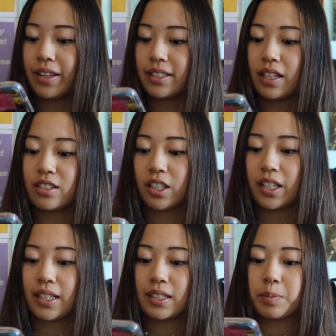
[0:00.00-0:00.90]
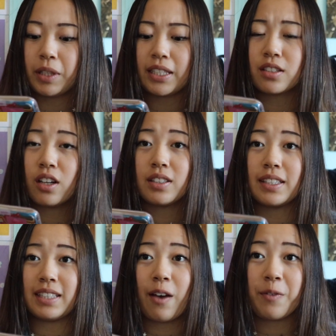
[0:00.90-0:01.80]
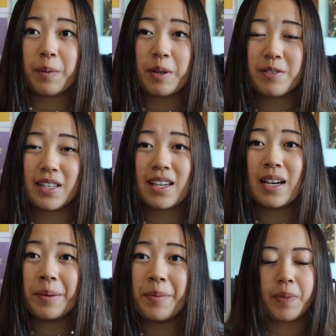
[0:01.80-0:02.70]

This I took at this place called the Selfie Museum.